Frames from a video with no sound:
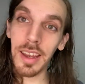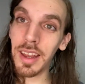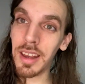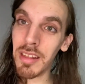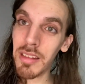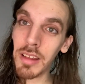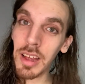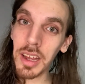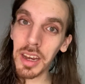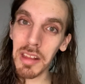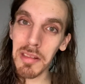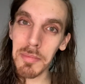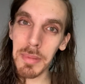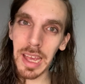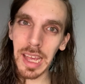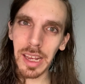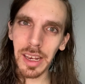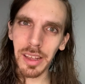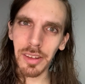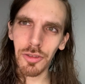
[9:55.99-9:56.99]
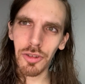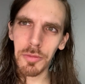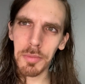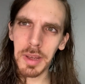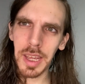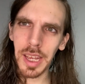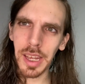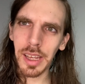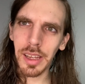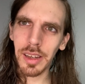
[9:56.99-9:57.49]
It's not as bad in
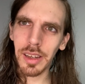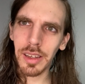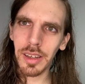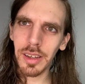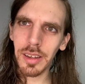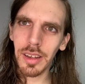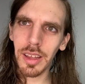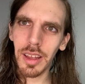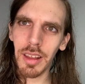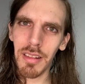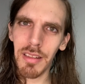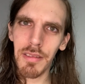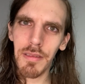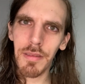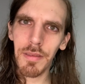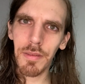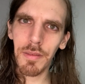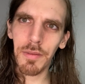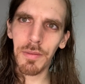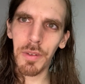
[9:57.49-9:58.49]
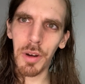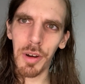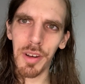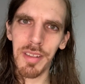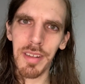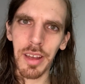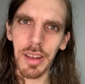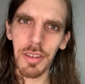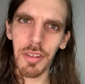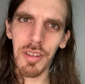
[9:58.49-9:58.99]
Japan as, far
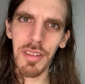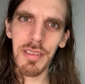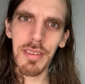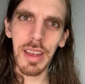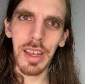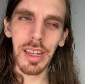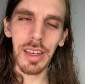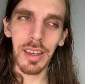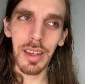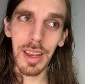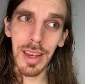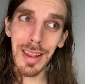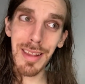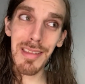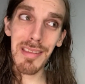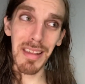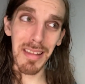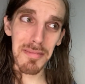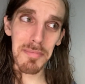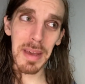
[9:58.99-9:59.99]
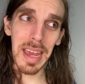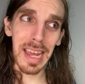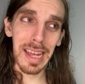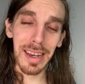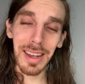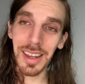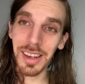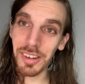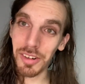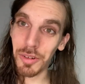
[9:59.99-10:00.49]
as I understand. It is as
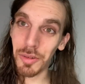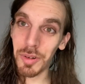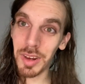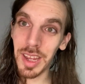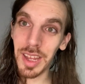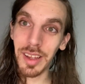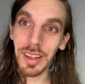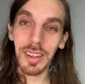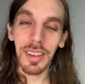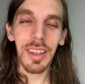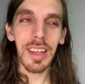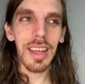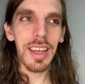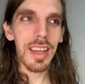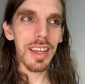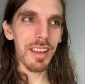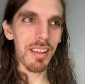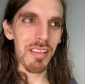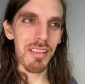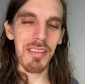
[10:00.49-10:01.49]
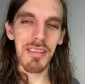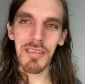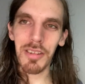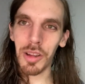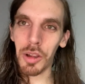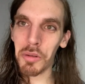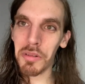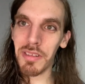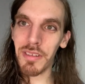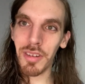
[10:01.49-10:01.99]
bad in Korea because it's
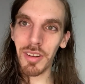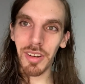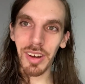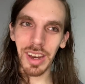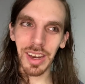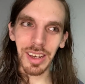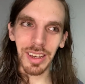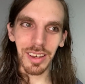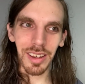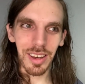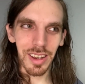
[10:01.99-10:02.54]
closer and